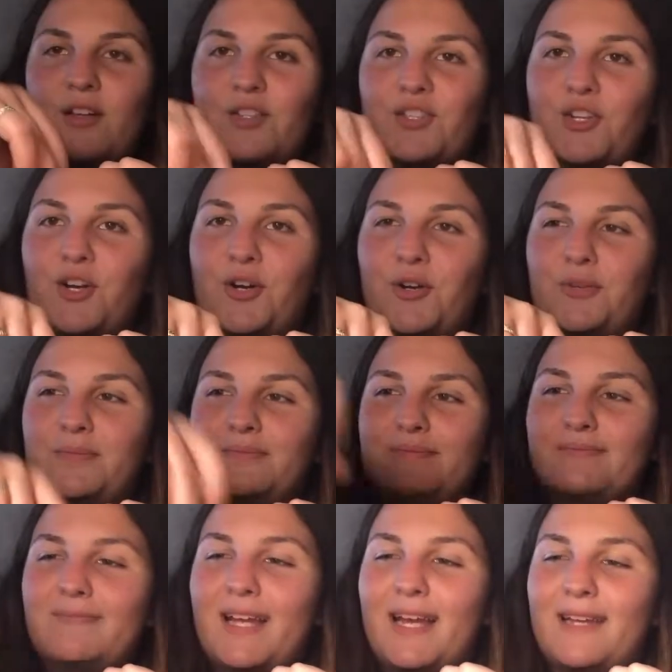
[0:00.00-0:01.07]
So,
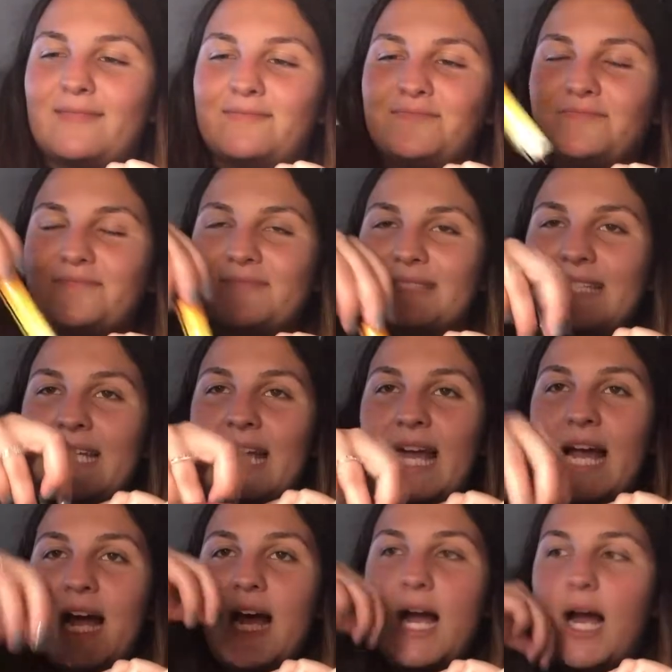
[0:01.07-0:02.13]
yeah.
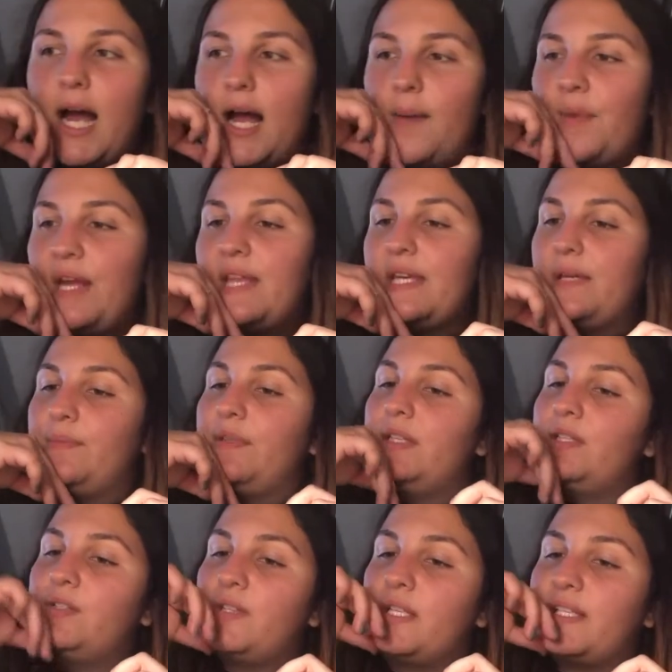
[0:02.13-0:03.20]
Um, I think I'm going to
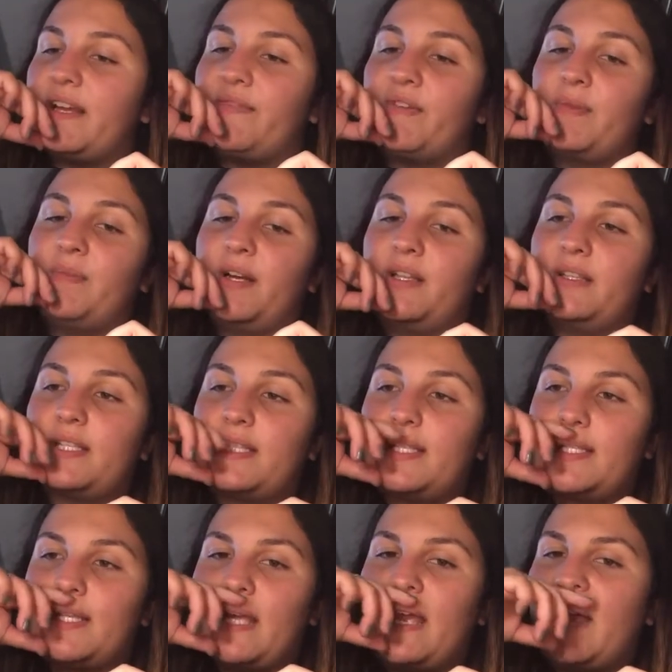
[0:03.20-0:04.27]
do these every month
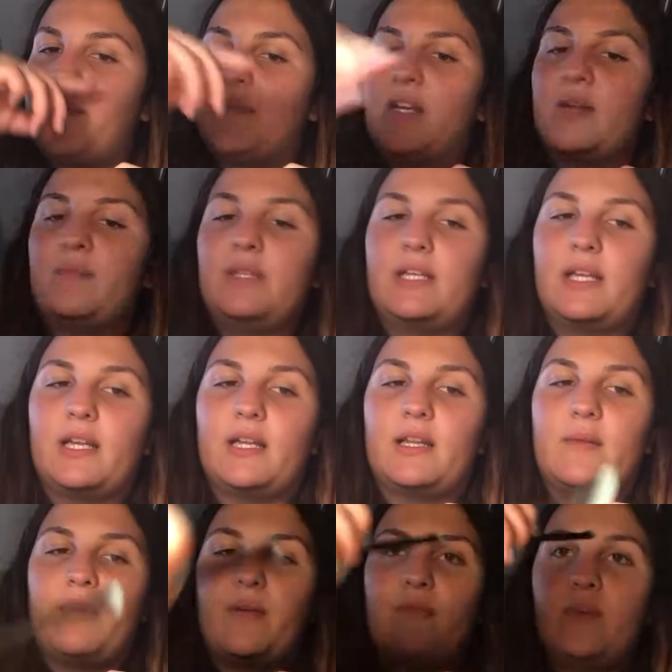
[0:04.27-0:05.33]
since I am going to be getting
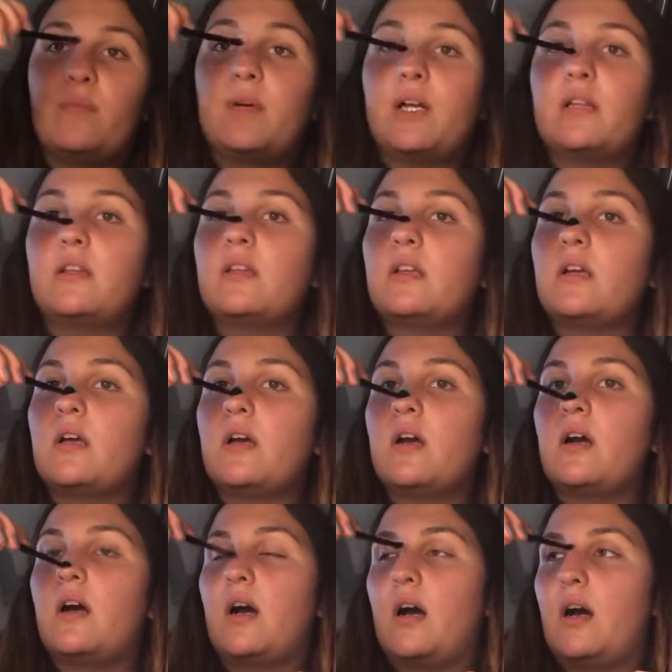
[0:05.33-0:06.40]
them every month.
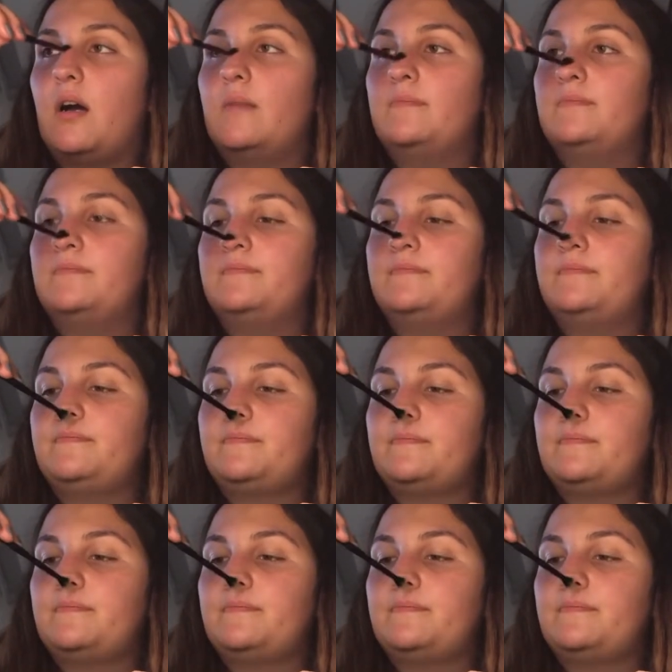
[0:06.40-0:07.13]
Um,